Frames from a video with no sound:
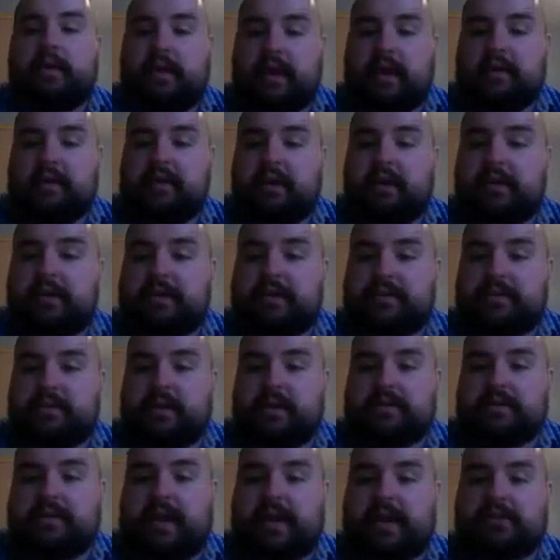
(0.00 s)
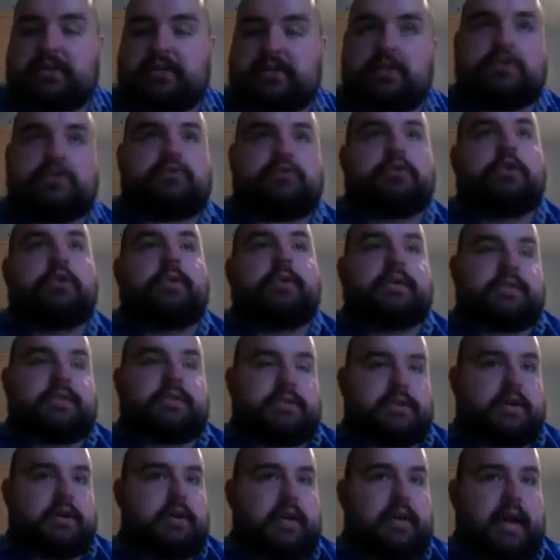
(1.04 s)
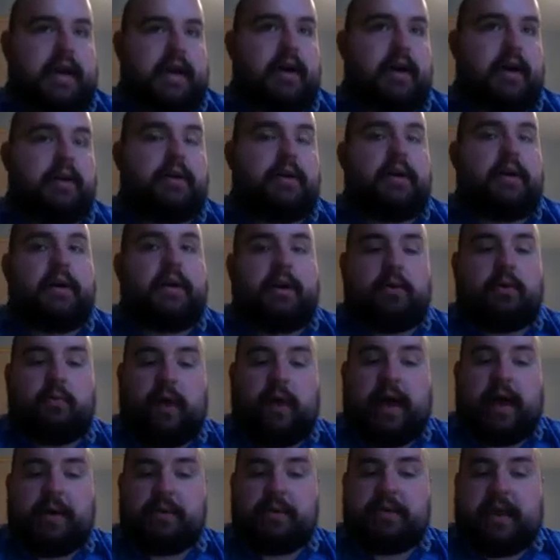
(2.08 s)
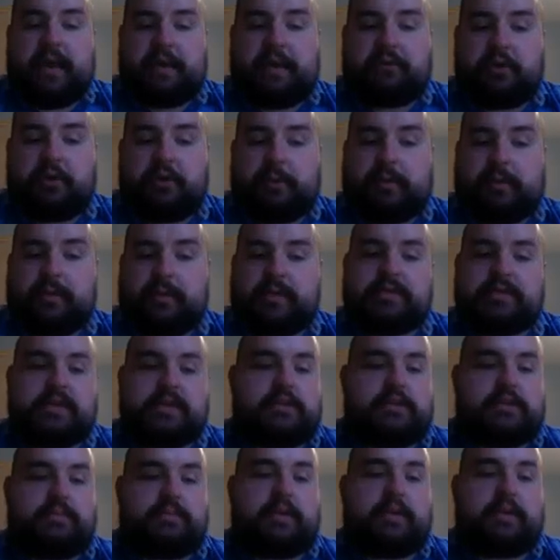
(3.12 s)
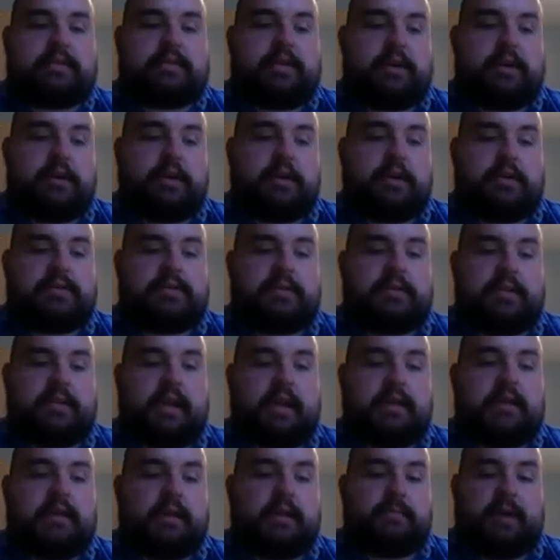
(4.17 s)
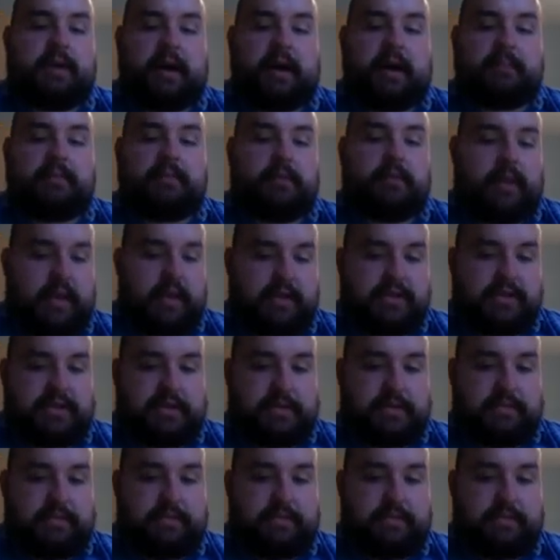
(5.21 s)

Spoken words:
Even though this wasn't actually true as it turned out, why would that rumor be such a big deal to the Indian population?